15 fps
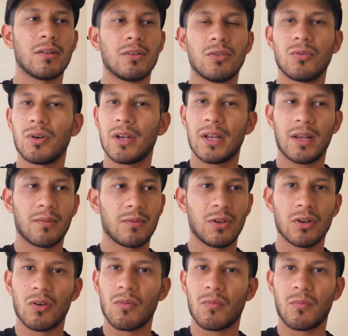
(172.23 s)
doing it,
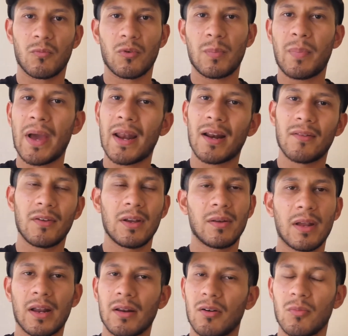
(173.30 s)
repetitively,
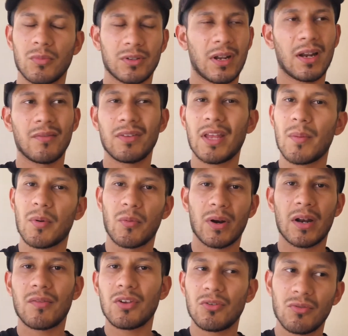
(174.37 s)
not every day, but
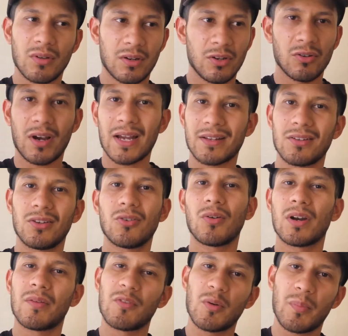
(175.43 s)
whenever you got to do it,
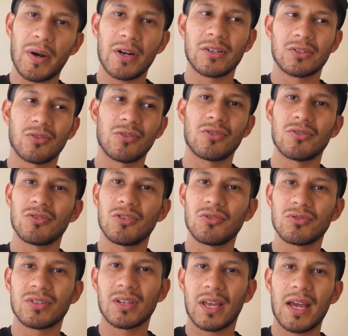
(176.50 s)
whenever your parents told you to
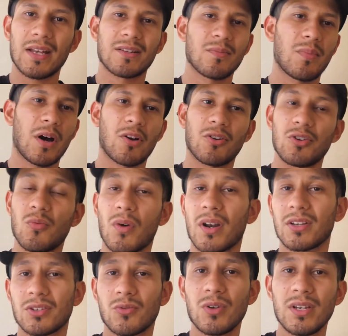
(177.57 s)
use the ketchup bottle, you want
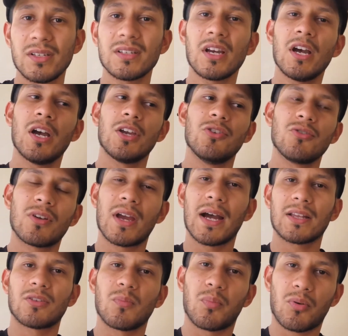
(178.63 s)
to squeeze, you
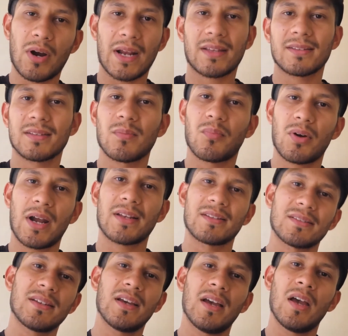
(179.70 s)
got to practice and
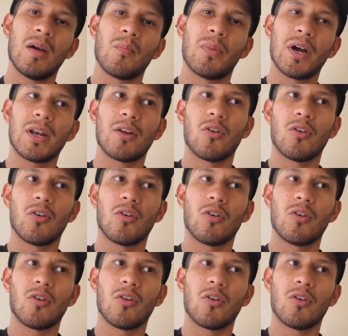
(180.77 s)
practice. But